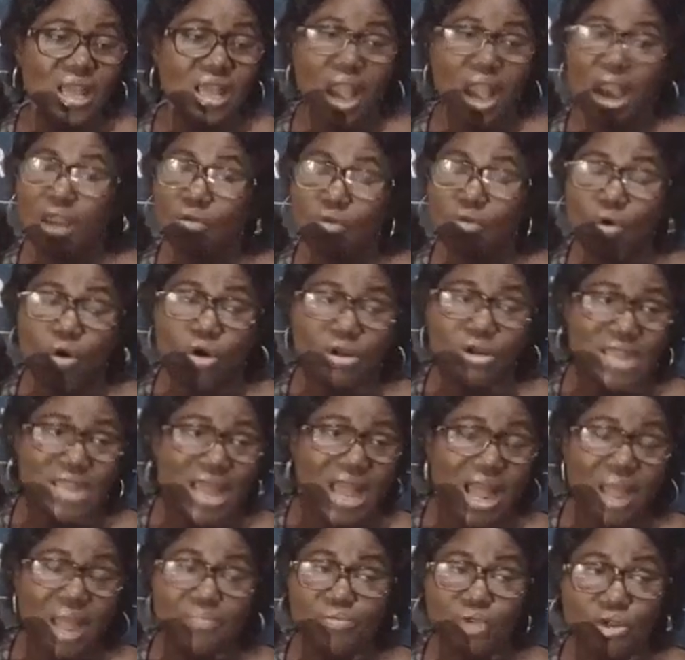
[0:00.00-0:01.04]
and other
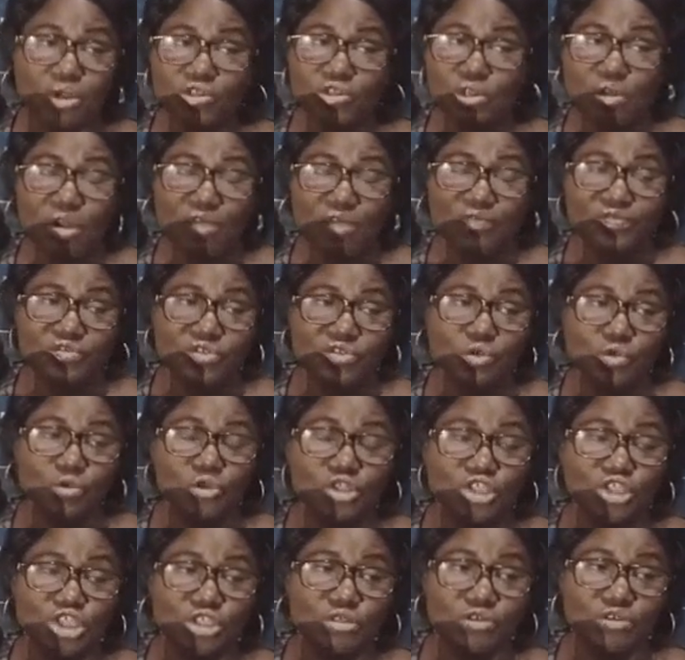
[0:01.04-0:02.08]
abduction of
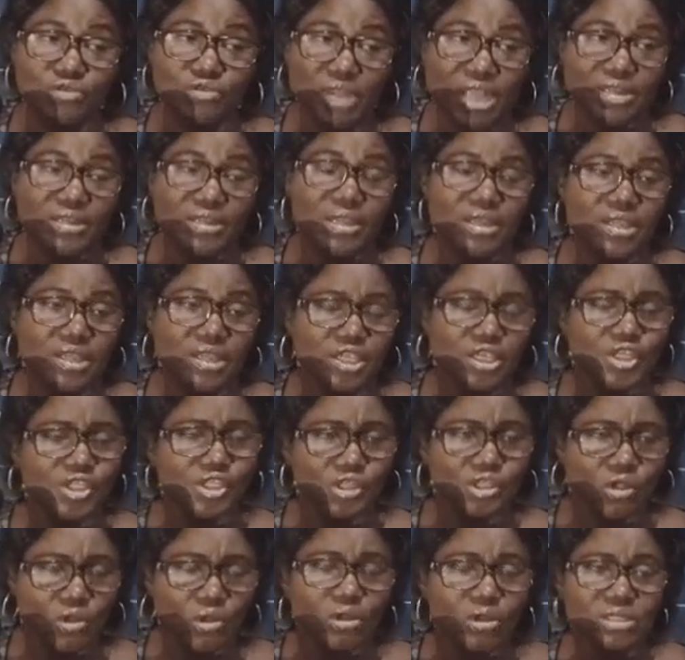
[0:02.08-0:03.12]
school children in
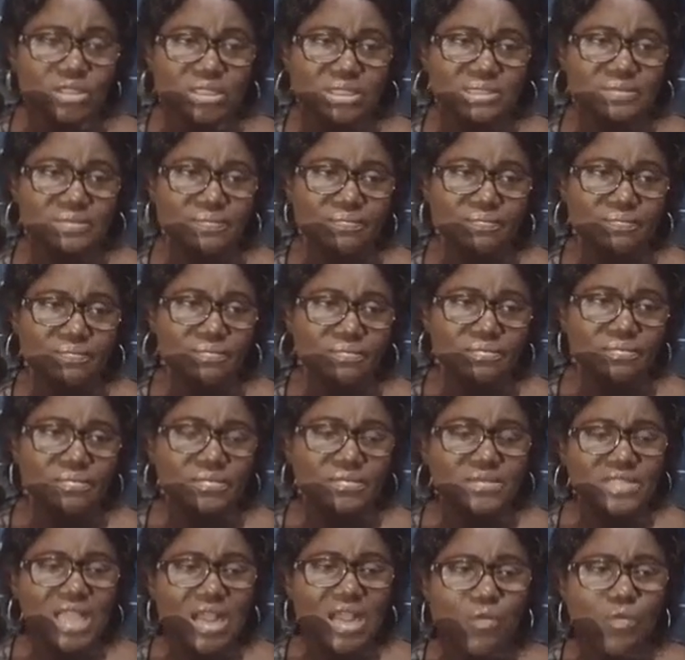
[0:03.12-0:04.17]
schools.
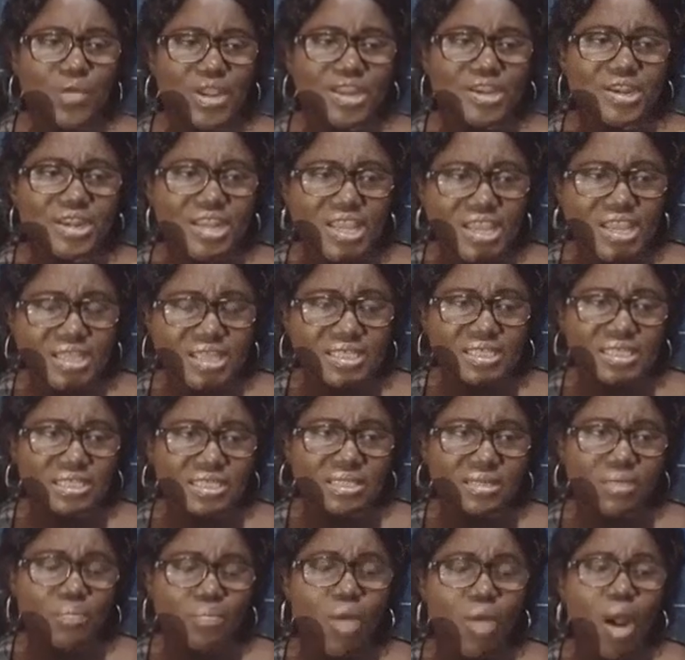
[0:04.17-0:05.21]
Then we need
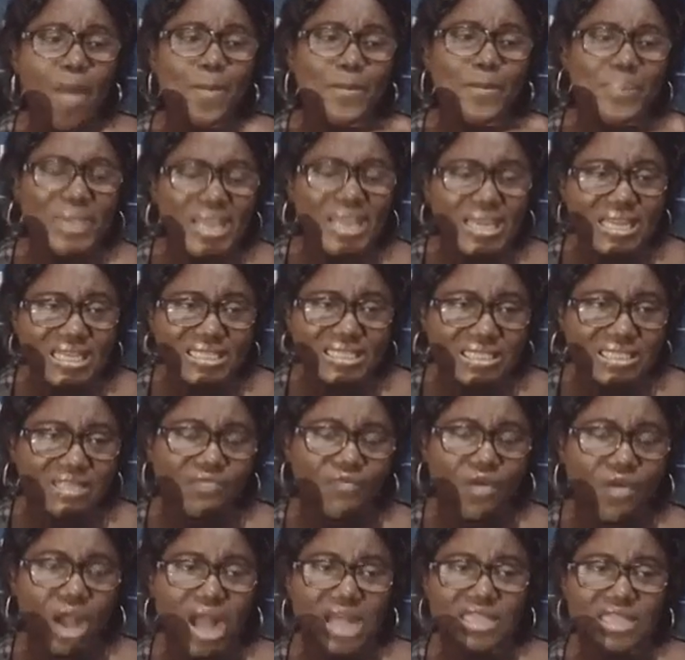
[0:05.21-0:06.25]
mobility
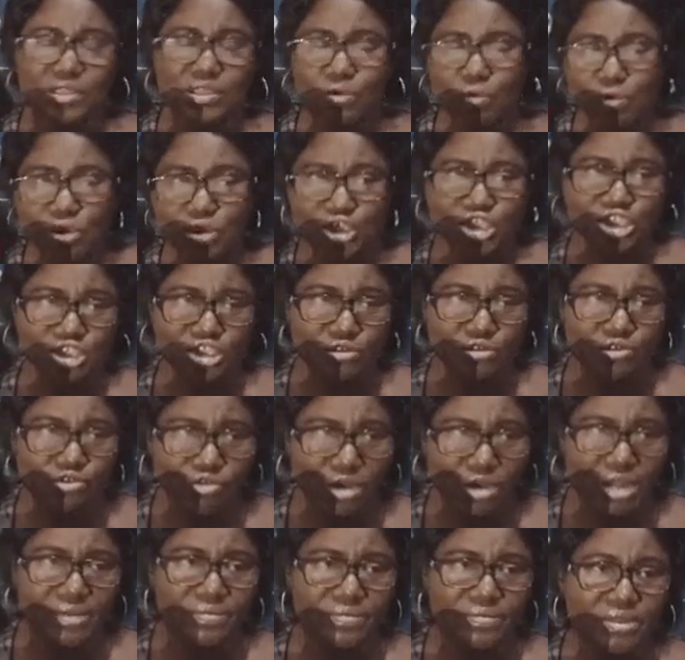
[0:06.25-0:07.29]
for our school
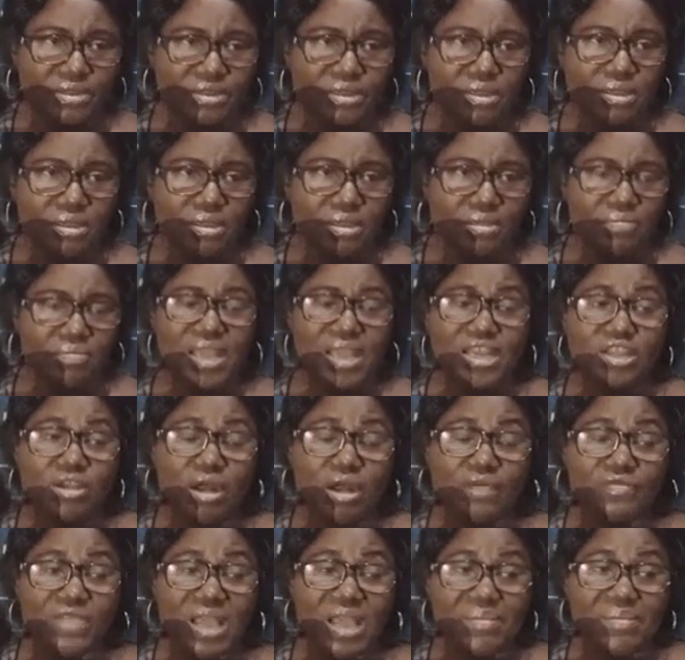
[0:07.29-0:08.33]
children. Many
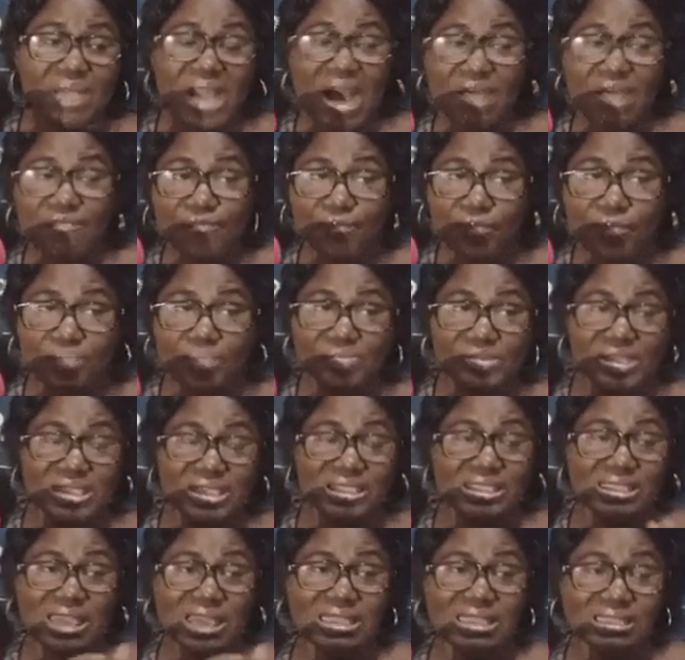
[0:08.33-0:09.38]
of them come from
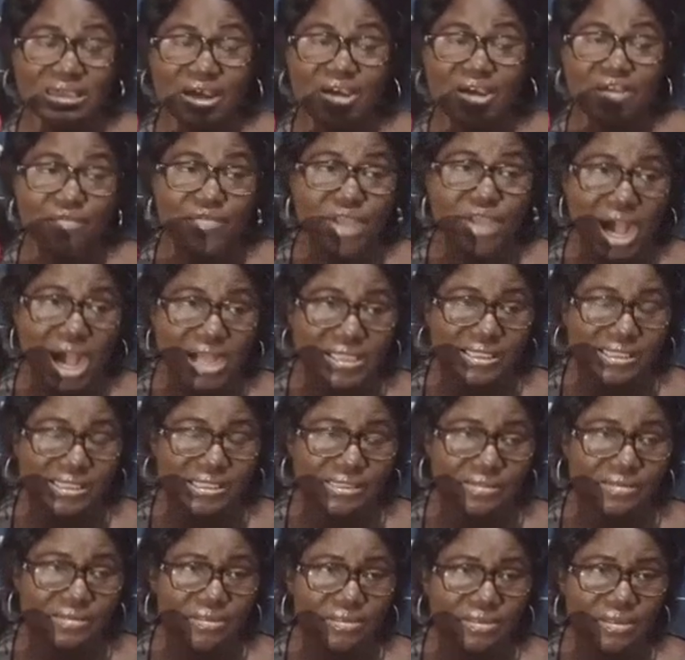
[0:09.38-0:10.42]
distant
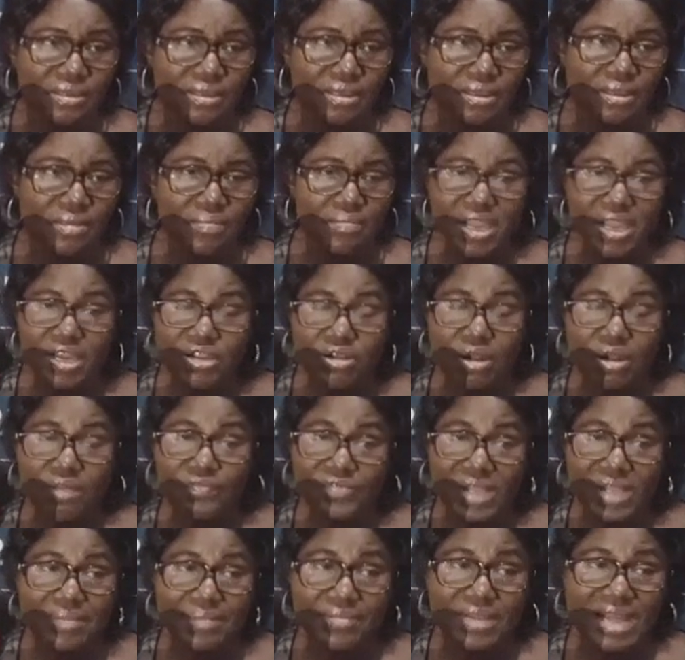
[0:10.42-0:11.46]
areas. Many of
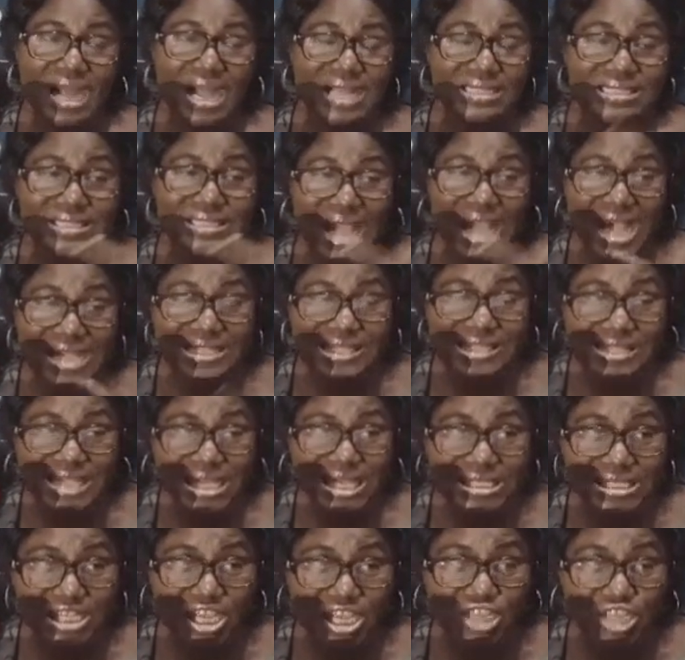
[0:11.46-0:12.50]
them can't
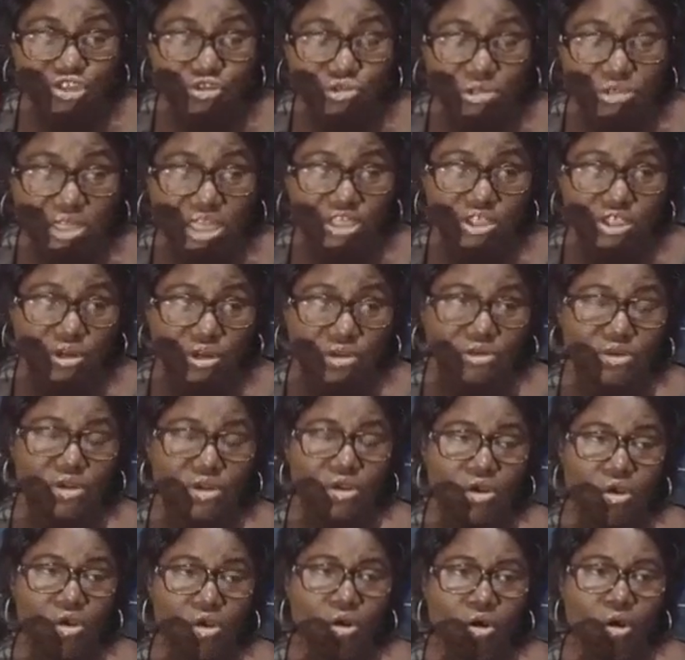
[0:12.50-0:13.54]
access education
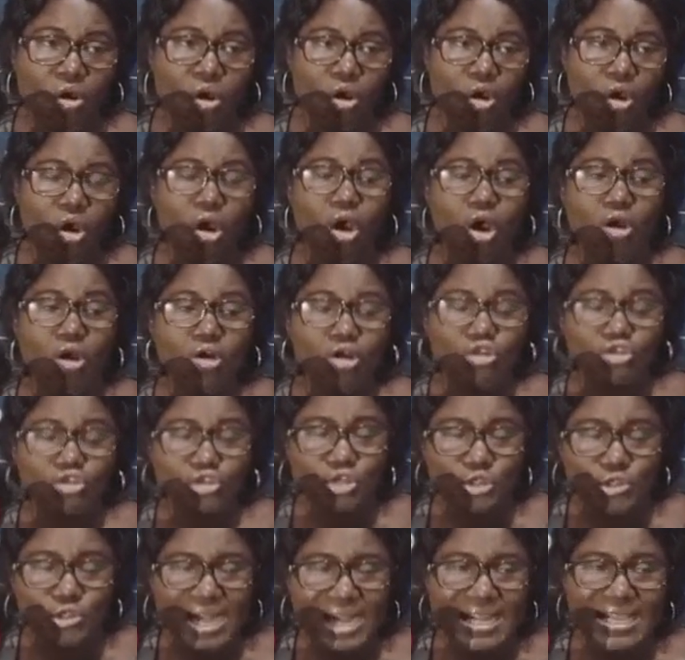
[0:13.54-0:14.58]
or
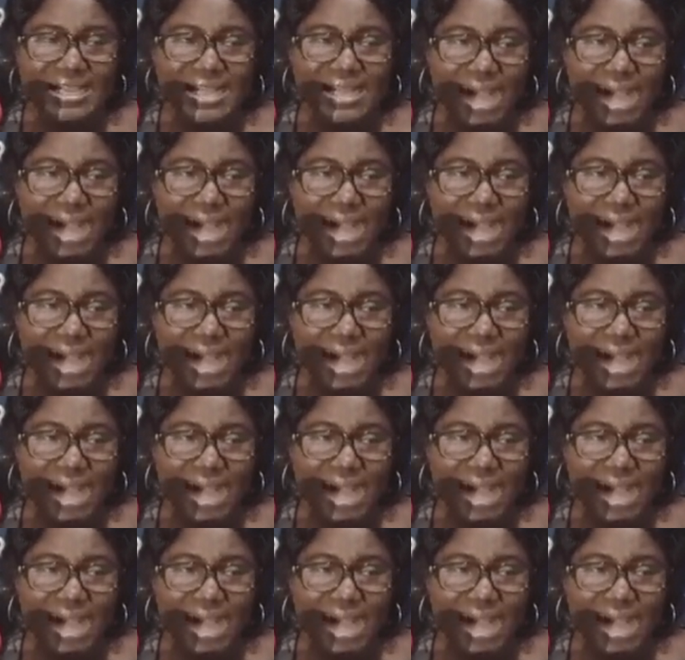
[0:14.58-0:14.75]
usually